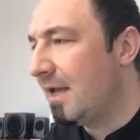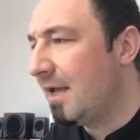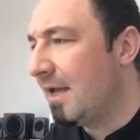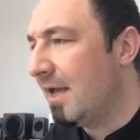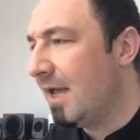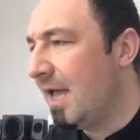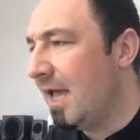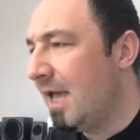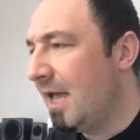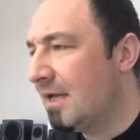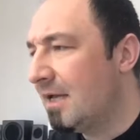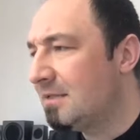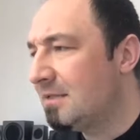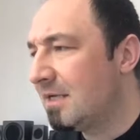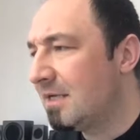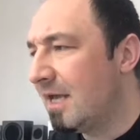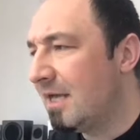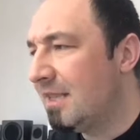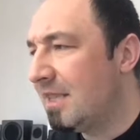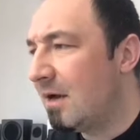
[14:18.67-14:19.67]

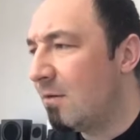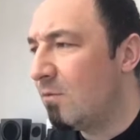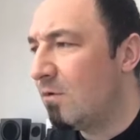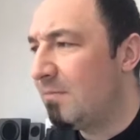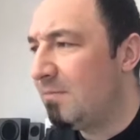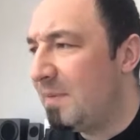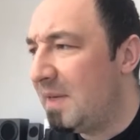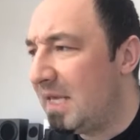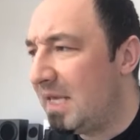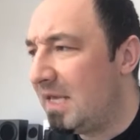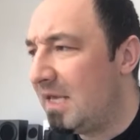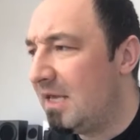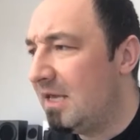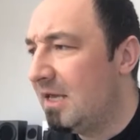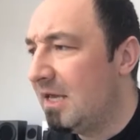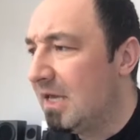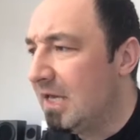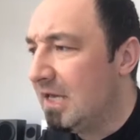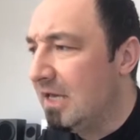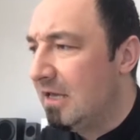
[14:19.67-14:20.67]
that would be,
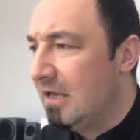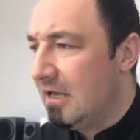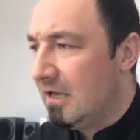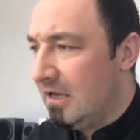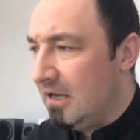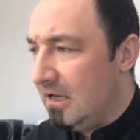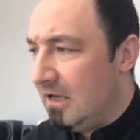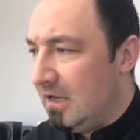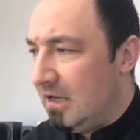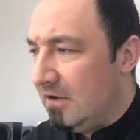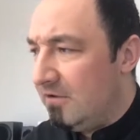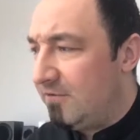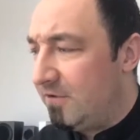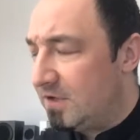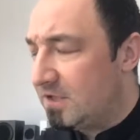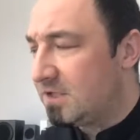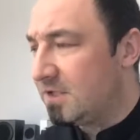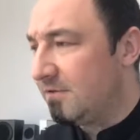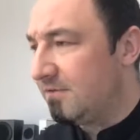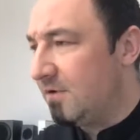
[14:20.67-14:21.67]

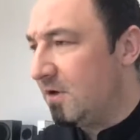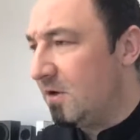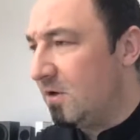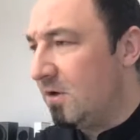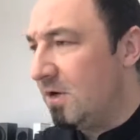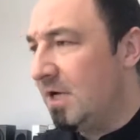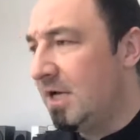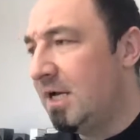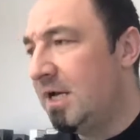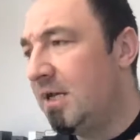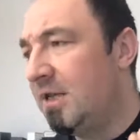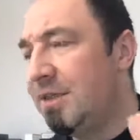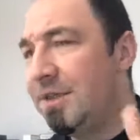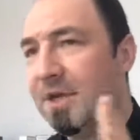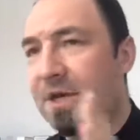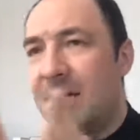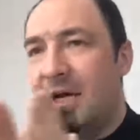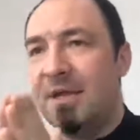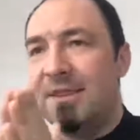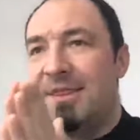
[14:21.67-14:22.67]
first of all,
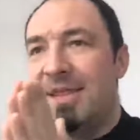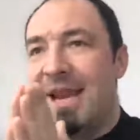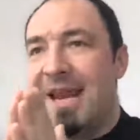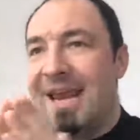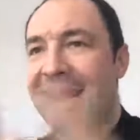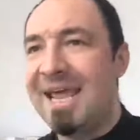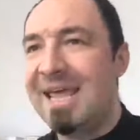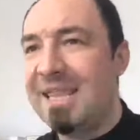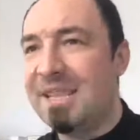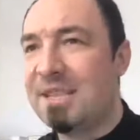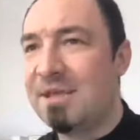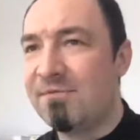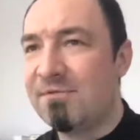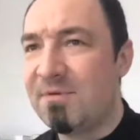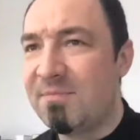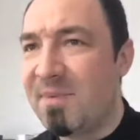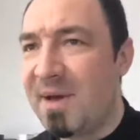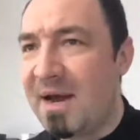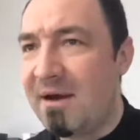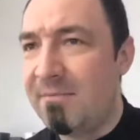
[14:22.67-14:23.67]
the length of
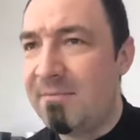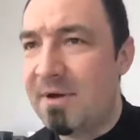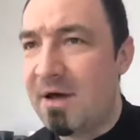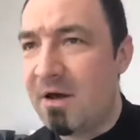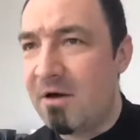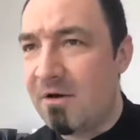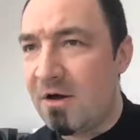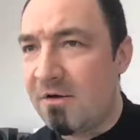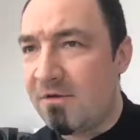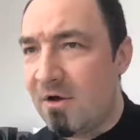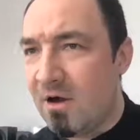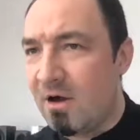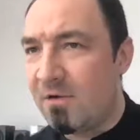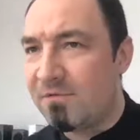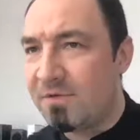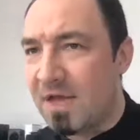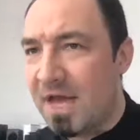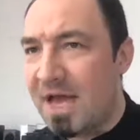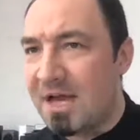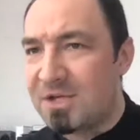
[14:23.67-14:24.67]

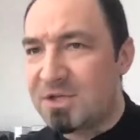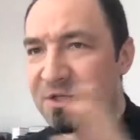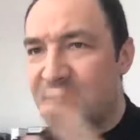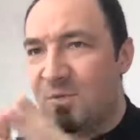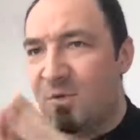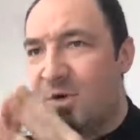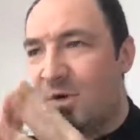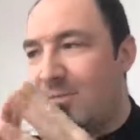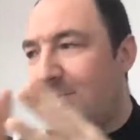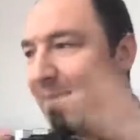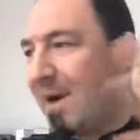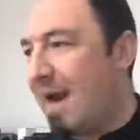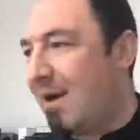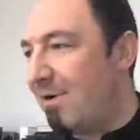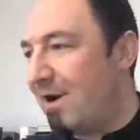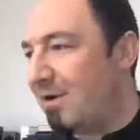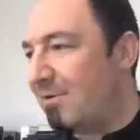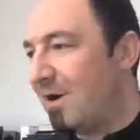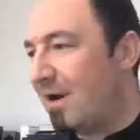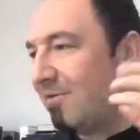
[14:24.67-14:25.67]
the actual
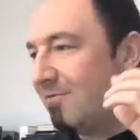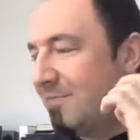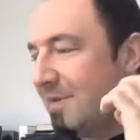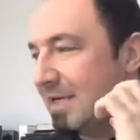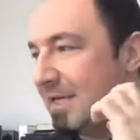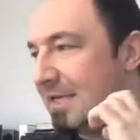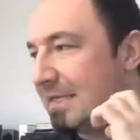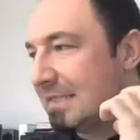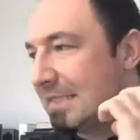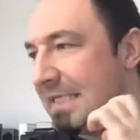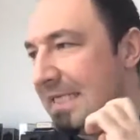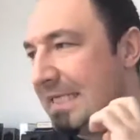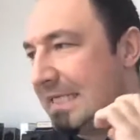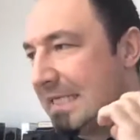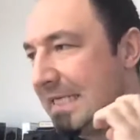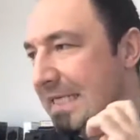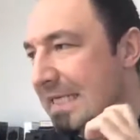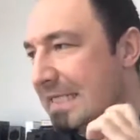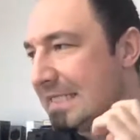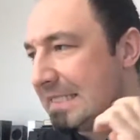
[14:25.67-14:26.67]
paragraph, because
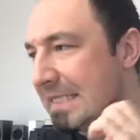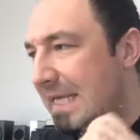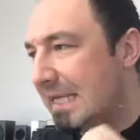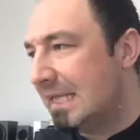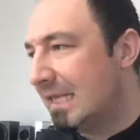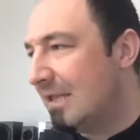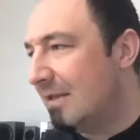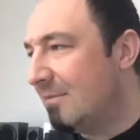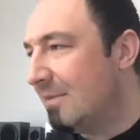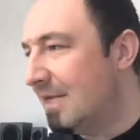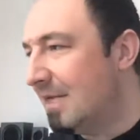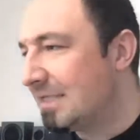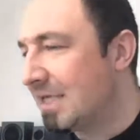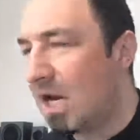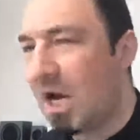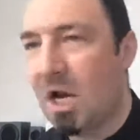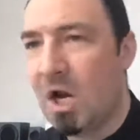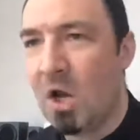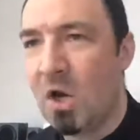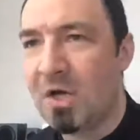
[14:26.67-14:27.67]
it is a little bit
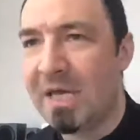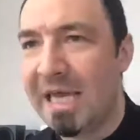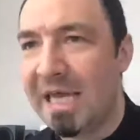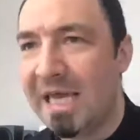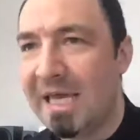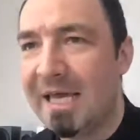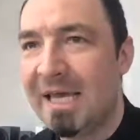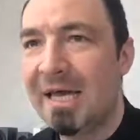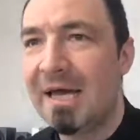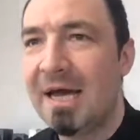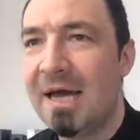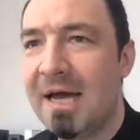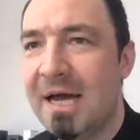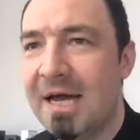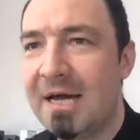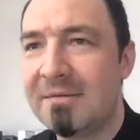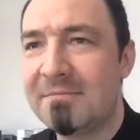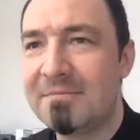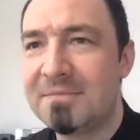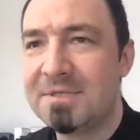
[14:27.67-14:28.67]
longy.
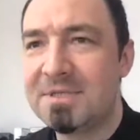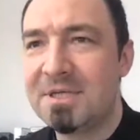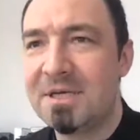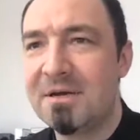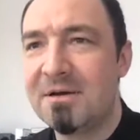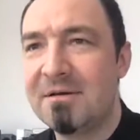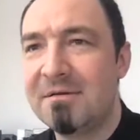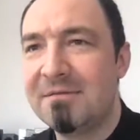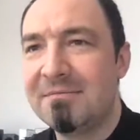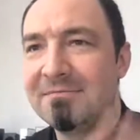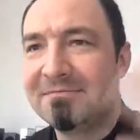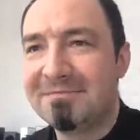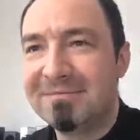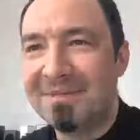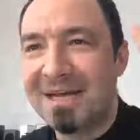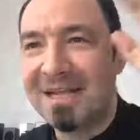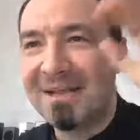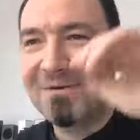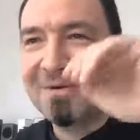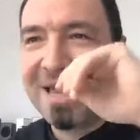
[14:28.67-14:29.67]
So
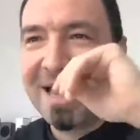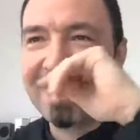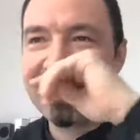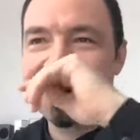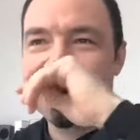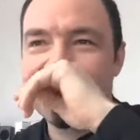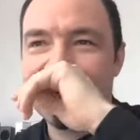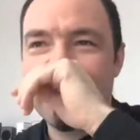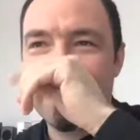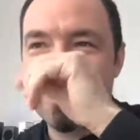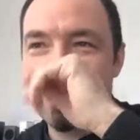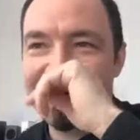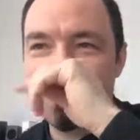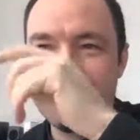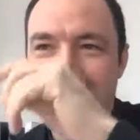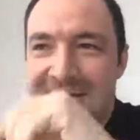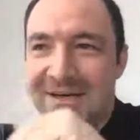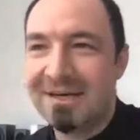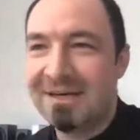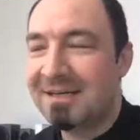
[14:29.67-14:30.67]
hello, Jakub. Hello,
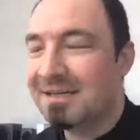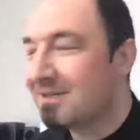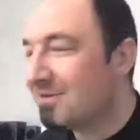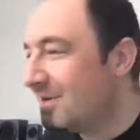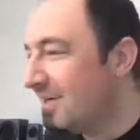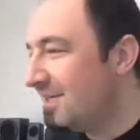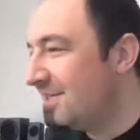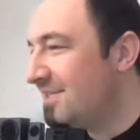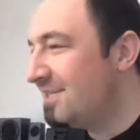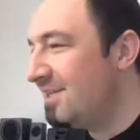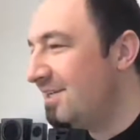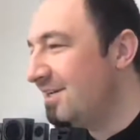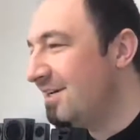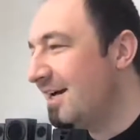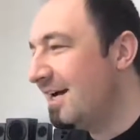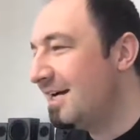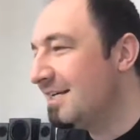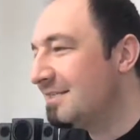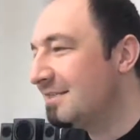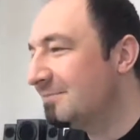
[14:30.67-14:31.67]
Nina. Great to see you
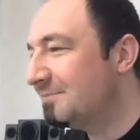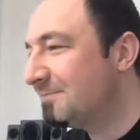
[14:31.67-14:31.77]
guys.